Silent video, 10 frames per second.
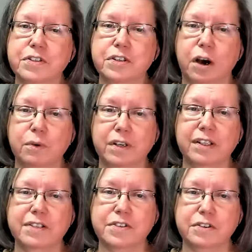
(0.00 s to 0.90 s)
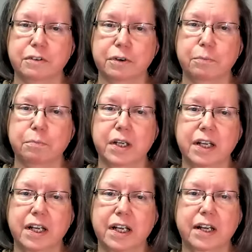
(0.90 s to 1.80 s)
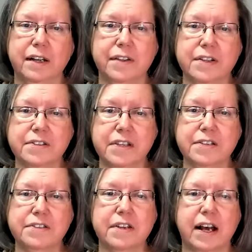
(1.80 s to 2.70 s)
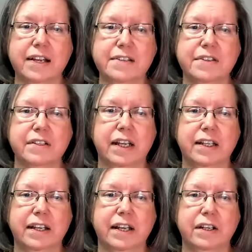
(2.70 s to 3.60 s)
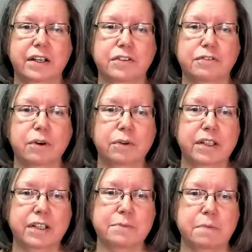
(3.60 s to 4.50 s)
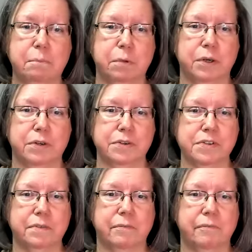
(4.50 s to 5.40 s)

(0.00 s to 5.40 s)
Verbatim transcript: a totalist group that seeks to isolate and control its members